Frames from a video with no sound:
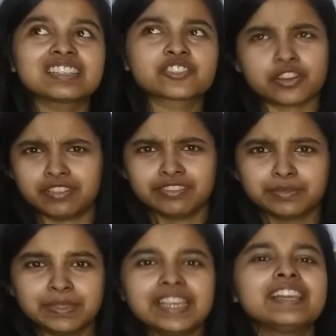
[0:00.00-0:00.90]
Travel
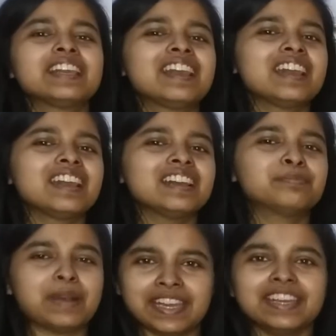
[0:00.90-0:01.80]
With Me
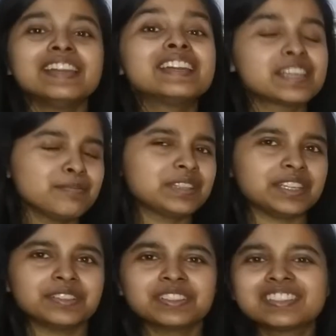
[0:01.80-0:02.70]
by Kinte.
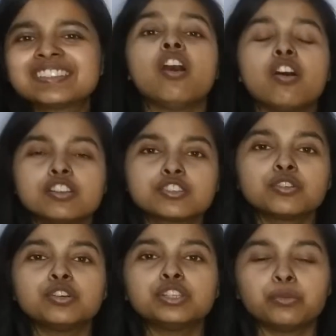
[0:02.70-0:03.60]

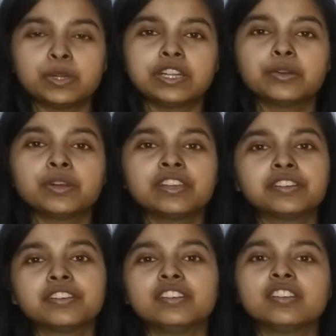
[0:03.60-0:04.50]
Also, the video
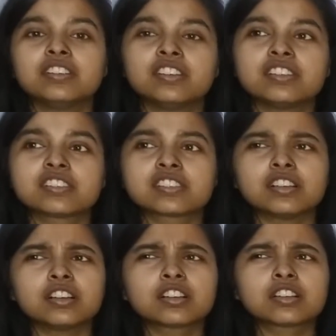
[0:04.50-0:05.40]
here is
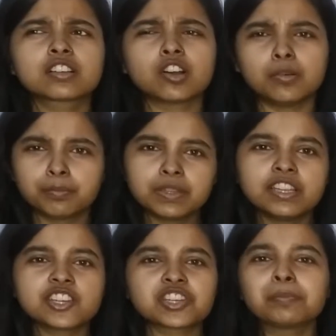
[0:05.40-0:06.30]
a
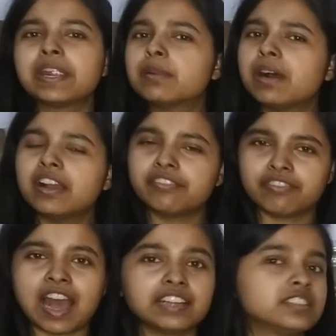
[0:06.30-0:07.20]
compilation made by a
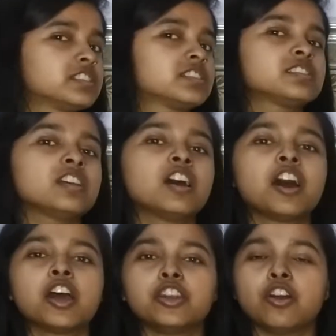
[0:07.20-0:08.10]
fan. It's
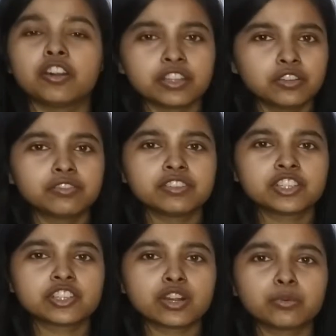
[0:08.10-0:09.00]
not an
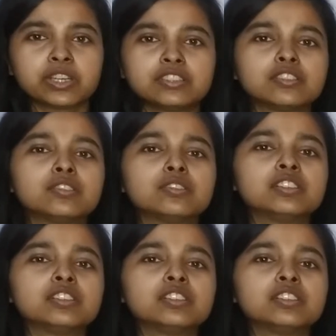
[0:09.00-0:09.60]
official video.